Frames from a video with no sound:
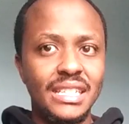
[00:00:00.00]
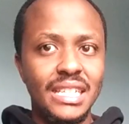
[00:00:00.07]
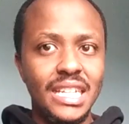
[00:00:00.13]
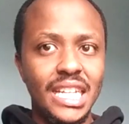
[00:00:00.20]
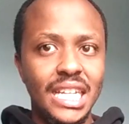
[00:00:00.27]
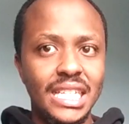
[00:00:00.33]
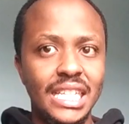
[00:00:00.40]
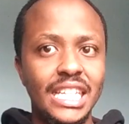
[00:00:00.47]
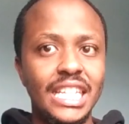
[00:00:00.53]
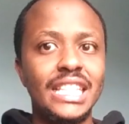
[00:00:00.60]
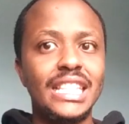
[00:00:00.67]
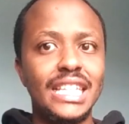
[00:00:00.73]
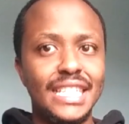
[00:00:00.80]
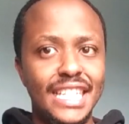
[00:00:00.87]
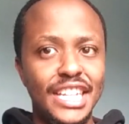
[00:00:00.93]

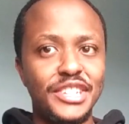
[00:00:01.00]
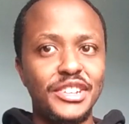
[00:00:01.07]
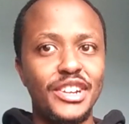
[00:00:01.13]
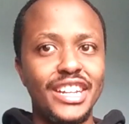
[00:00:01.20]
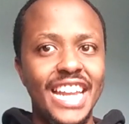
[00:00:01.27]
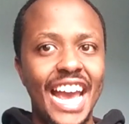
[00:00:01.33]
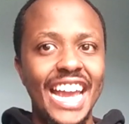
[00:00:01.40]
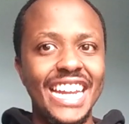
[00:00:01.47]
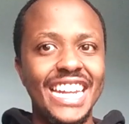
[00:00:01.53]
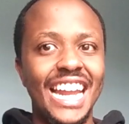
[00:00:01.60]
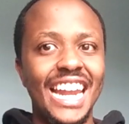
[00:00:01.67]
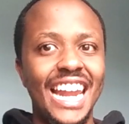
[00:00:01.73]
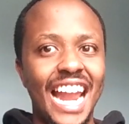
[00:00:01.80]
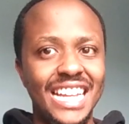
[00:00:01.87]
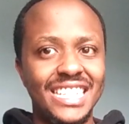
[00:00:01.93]
seriously, the station died
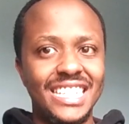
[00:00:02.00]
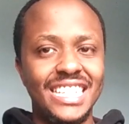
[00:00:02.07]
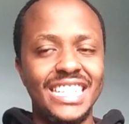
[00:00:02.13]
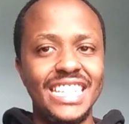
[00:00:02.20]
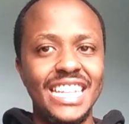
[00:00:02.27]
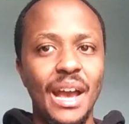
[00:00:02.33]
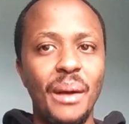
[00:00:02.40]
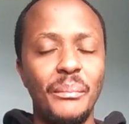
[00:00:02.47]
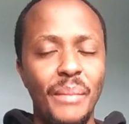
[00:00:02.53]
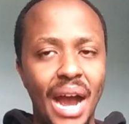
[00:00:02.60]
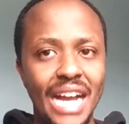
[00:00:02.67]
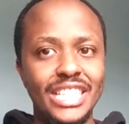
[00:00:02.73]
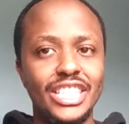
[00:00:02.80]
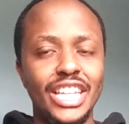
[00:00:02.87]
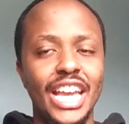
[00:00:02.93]
last year,
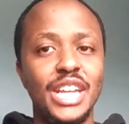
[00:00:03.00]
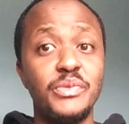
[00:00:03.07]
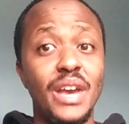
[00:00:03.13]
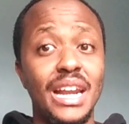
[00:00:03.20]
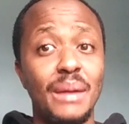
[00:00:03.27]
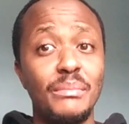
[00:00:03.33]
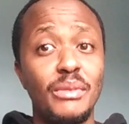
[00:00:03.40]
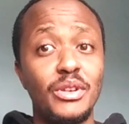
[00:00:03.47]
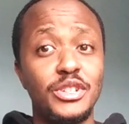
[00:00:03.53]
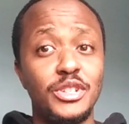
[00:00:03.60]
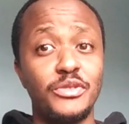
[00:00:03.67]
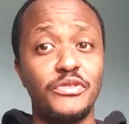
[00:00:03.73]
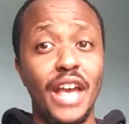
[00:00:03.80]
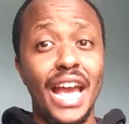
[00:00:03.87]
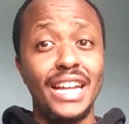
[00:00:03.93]
March, and we are about
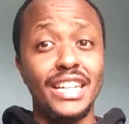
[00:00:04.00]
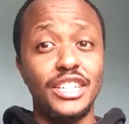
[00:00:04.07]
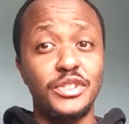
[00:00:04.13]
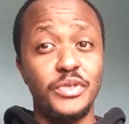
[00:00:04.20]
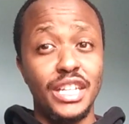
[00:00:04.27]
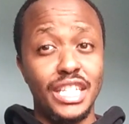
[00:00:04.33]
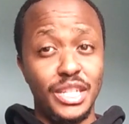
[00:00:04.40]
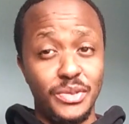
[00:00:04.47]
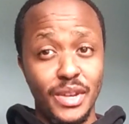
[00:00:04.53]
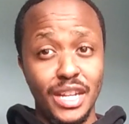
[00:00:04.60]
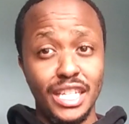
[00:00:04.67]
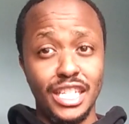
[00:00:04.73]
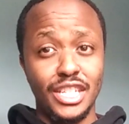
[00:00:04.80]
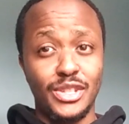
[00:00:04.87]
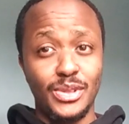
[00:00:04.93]
to end
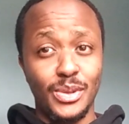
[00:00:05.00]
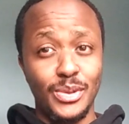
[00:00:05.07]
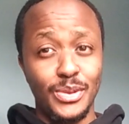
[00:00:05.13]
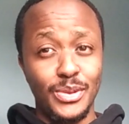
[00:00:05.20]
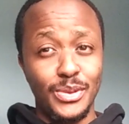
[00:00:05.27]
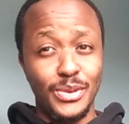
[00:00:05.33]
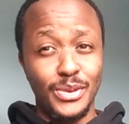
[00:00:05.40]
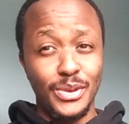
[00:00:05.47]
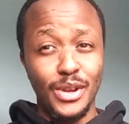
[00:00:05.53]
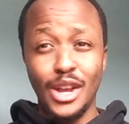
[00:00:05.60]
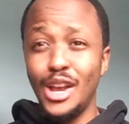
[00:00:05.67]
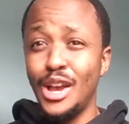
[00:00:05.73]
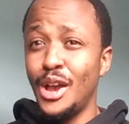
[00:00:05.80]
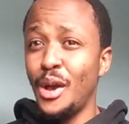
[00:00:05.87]
2020. So